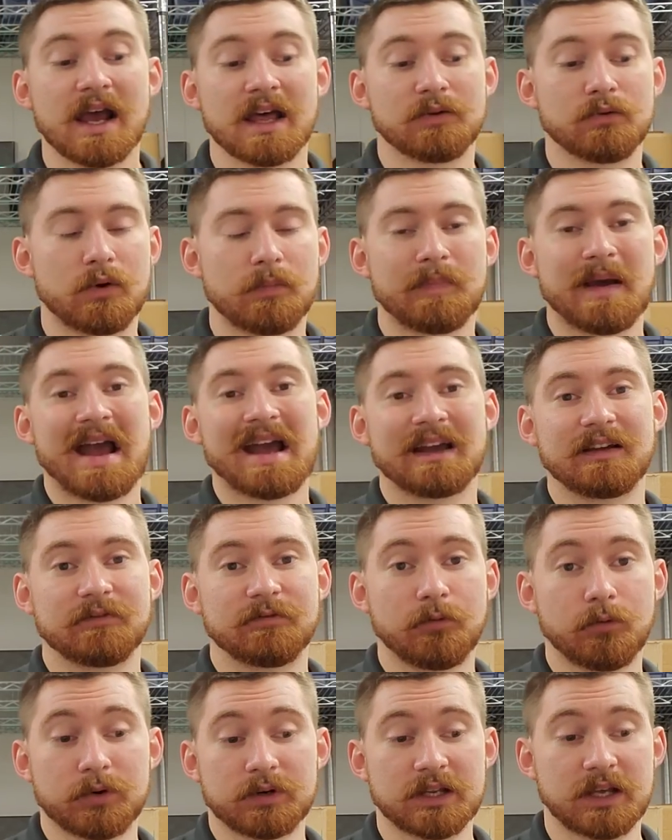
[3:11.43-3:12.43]
And then we're back at
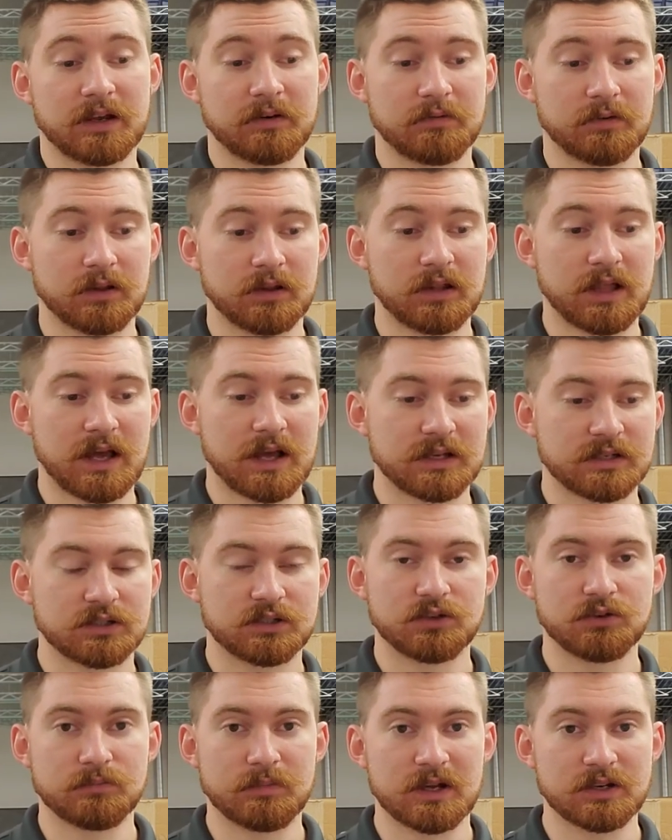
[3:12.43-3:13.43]
forte for the last
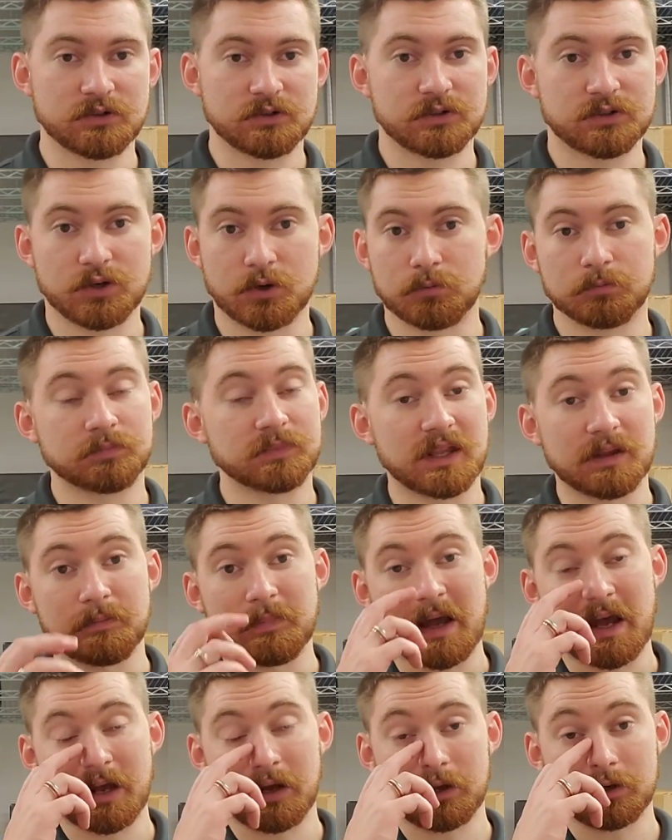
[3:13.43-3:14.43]
two measures. So get
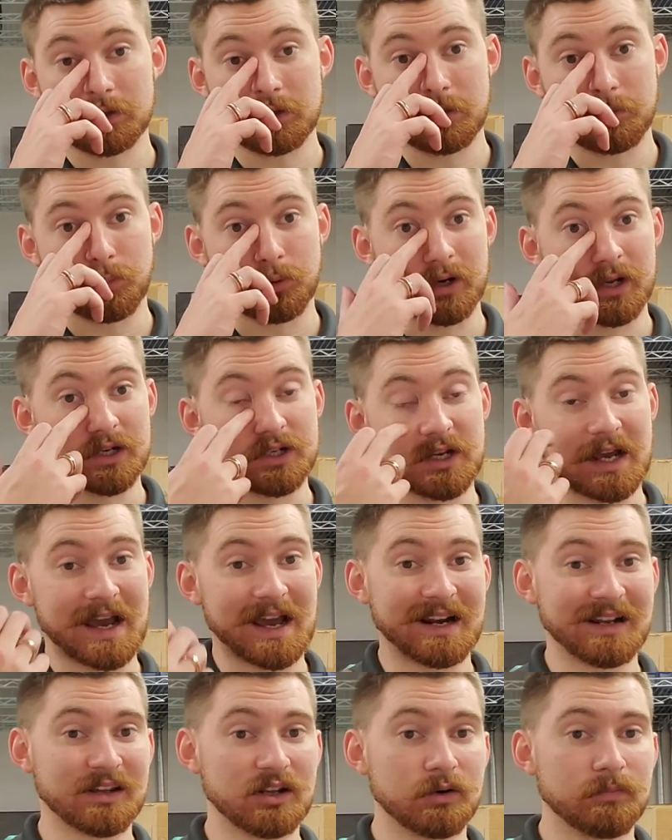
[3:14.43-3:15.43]
back to the bridge,
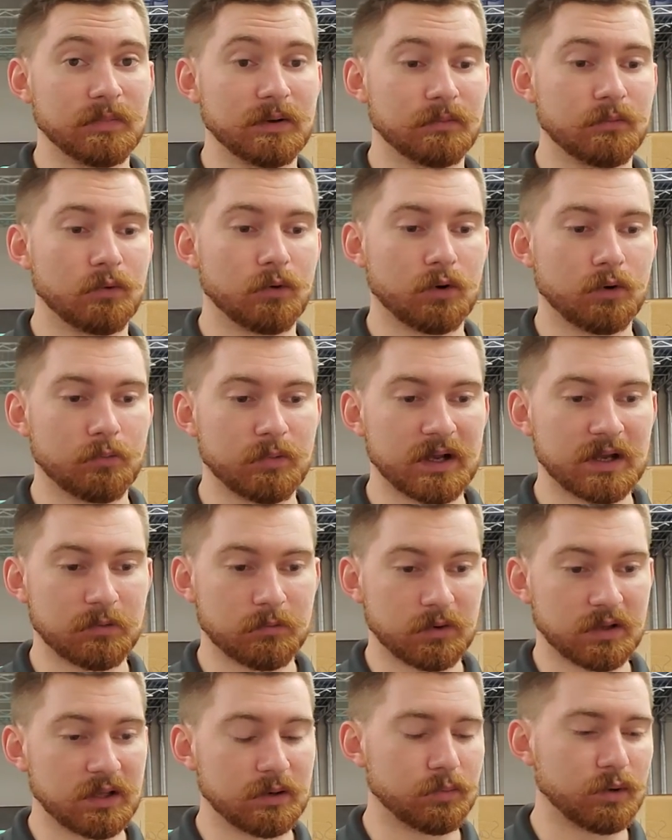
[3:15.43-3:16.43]
add a little bit more weight,
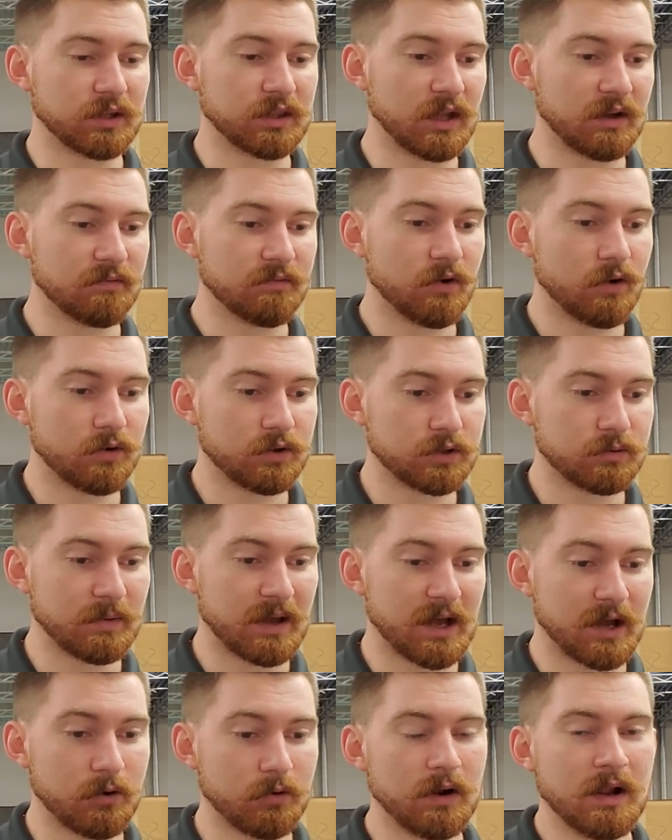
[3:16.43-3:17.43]
really bring that volume
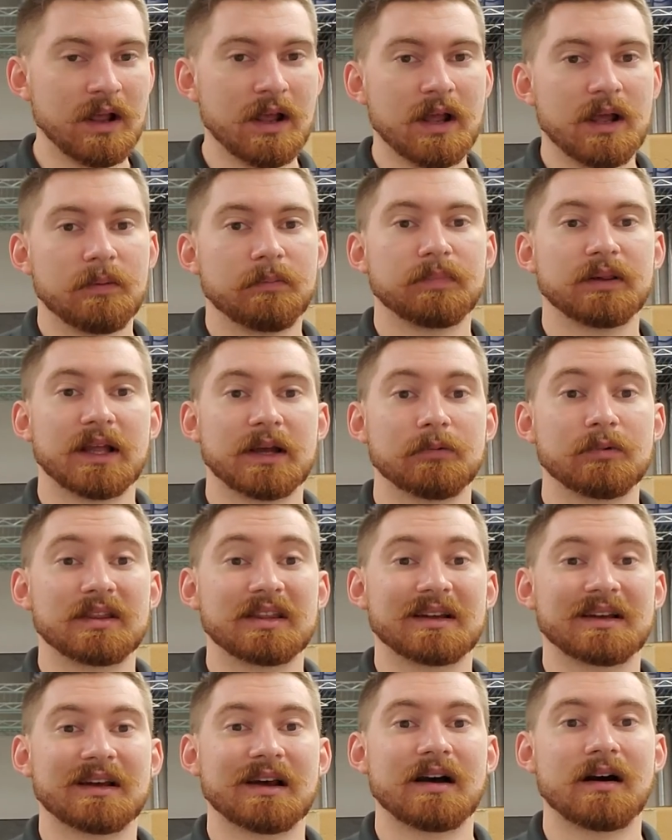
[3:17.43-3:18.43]
out. Play with
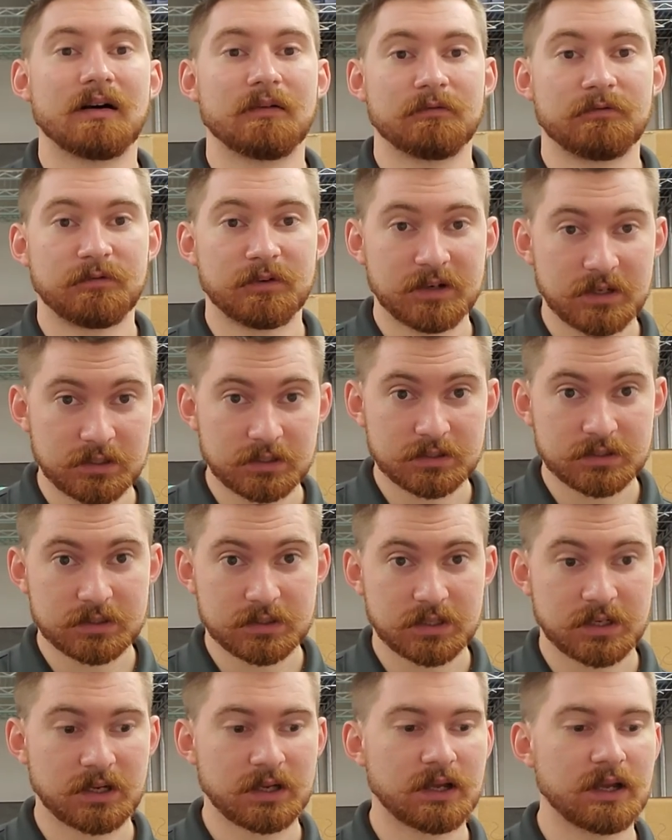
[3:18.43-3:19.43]

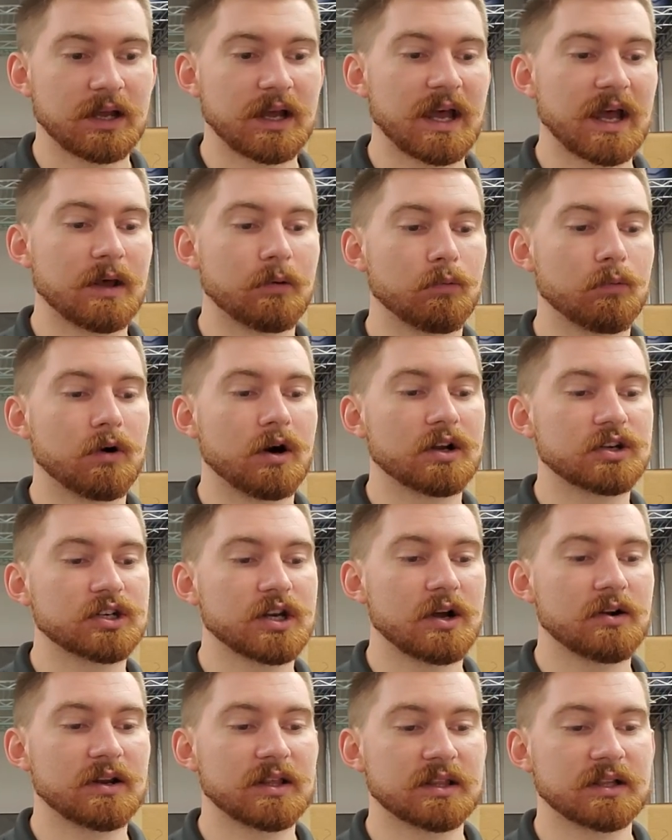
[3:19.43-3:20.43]
confidence. And watch
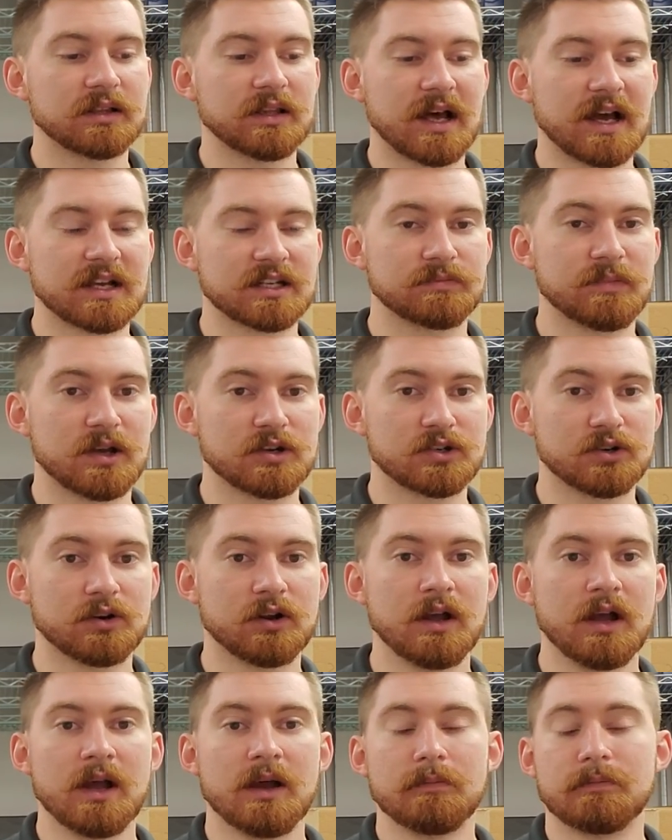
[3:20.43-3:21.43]
out in the last
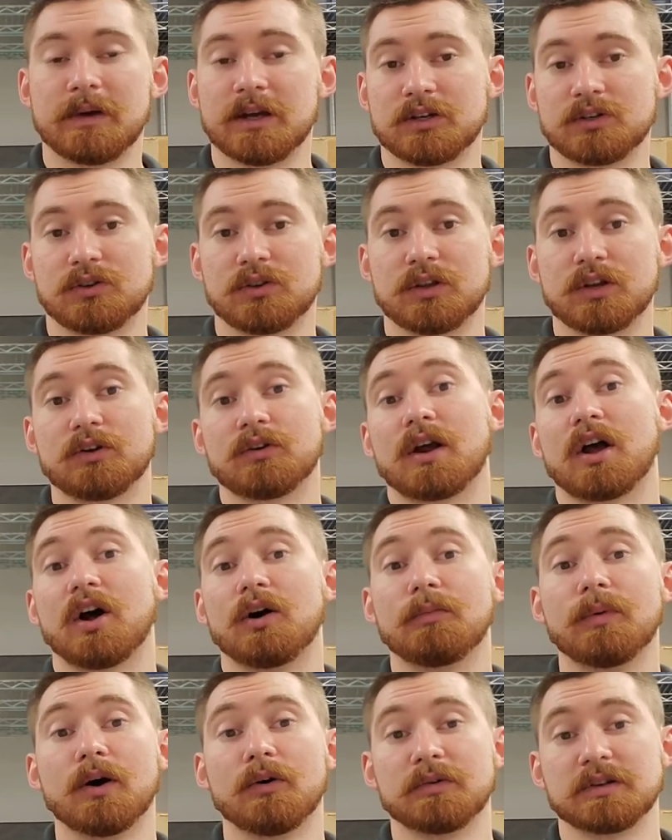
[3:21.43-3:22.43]
measure, make sure that your
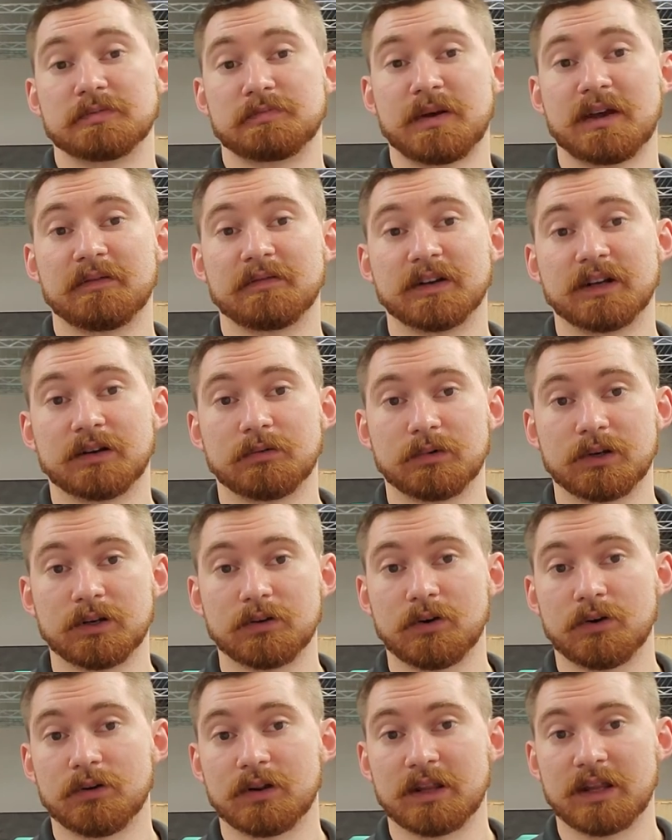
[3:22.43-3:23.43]
elbow is pivoting when you
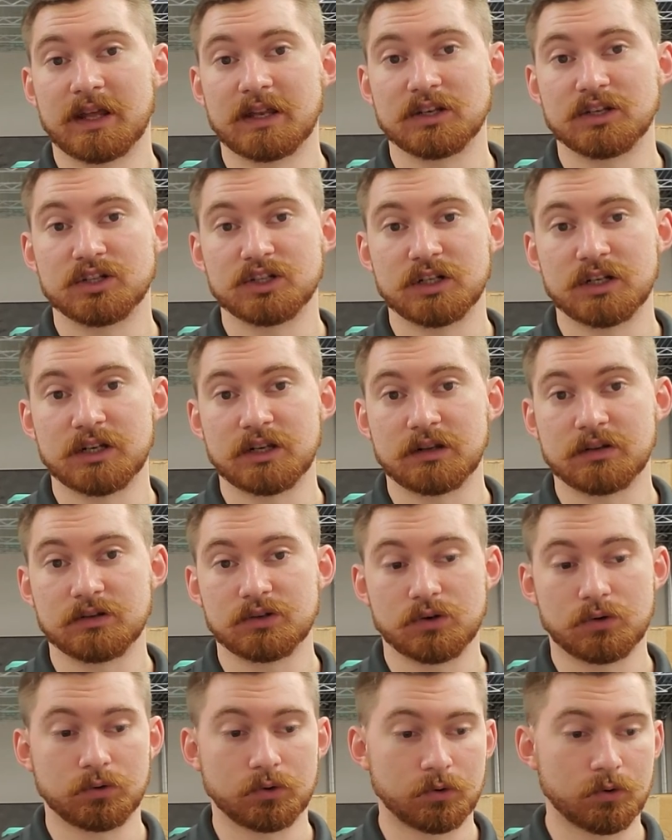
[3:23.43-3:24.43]
go to that G
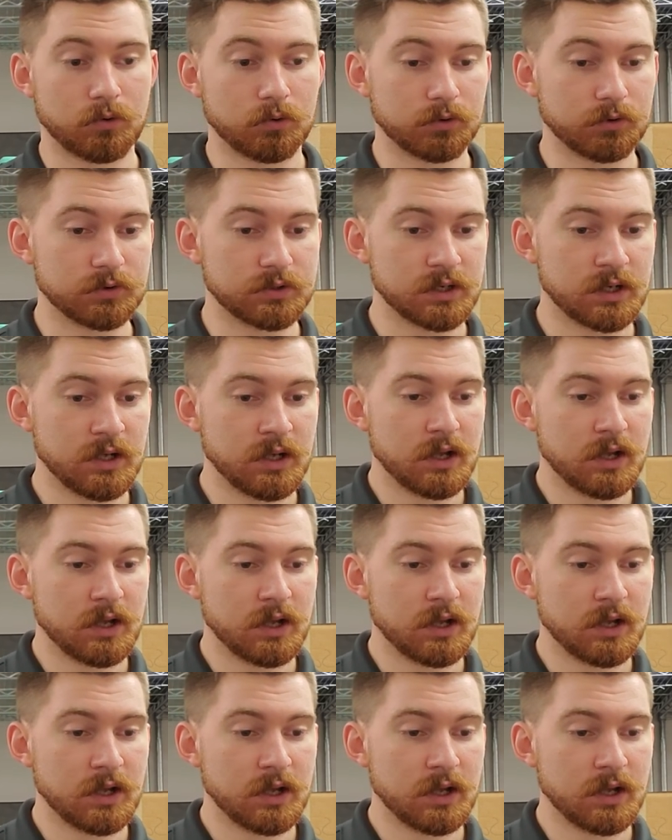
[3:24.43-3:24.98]
shoulder holders